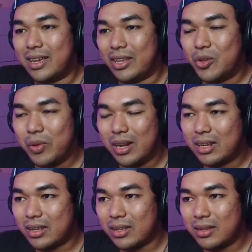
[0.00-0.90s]
you will
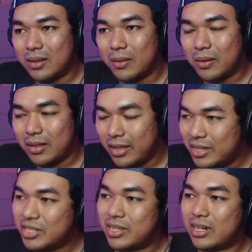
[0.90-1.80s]

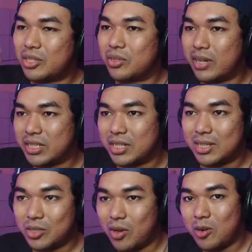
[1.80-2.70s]
easier to
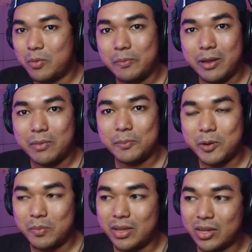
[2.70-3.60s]
transition to Adobe Premiere Pro
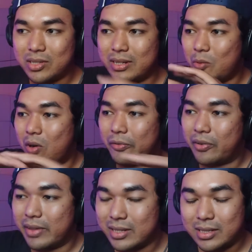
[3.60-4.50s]
because the
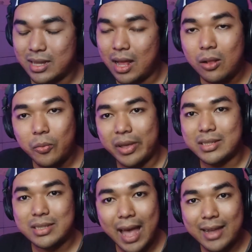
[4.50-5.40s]
workflow is
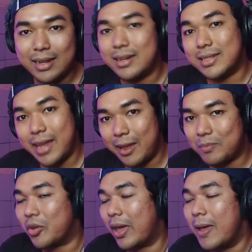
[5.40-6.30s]
always kind of the same,
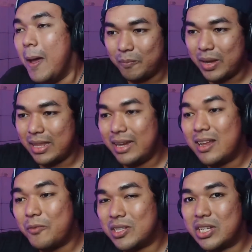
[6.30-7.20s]
okay? But in
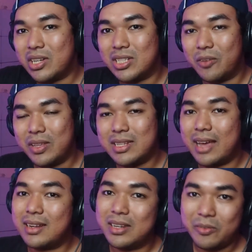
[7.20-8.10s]
DaVinci Resolve, it's
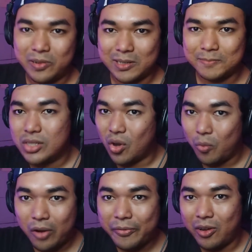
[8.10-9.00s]
kind of different. So
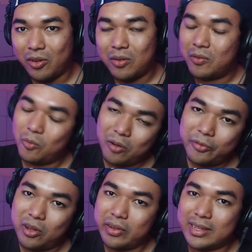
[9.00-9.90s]

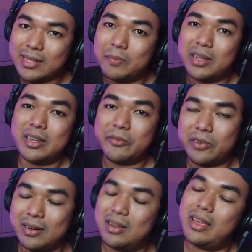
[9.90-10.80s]
workflow is a bit
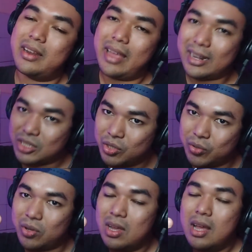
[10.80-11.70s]
different. And two,